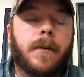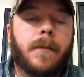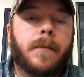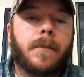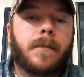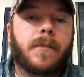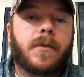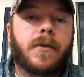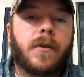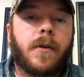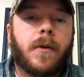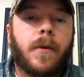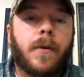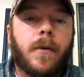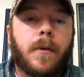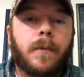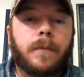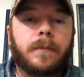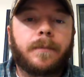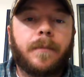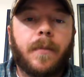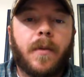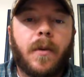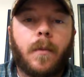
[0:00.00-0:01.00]
So
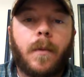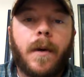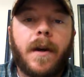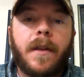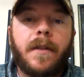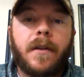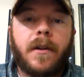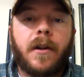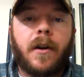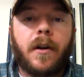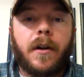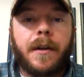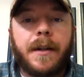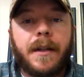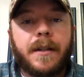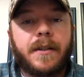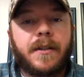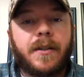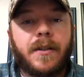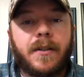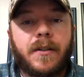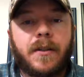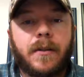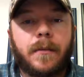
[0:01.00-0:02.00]
the way the
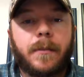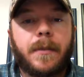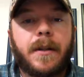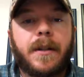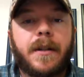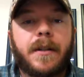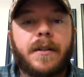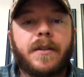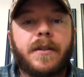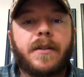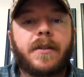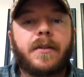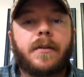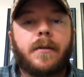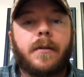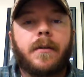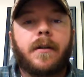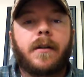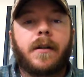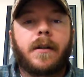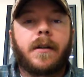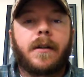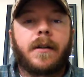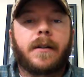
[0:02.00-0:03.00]
Garnet system is
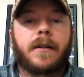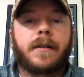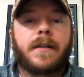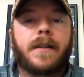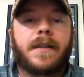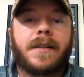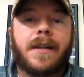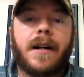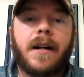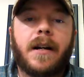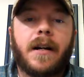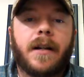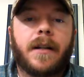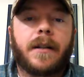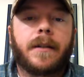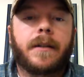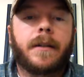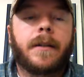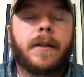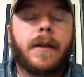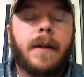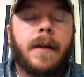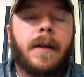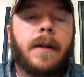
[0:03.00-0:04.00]

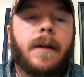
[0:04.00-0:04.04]
designed,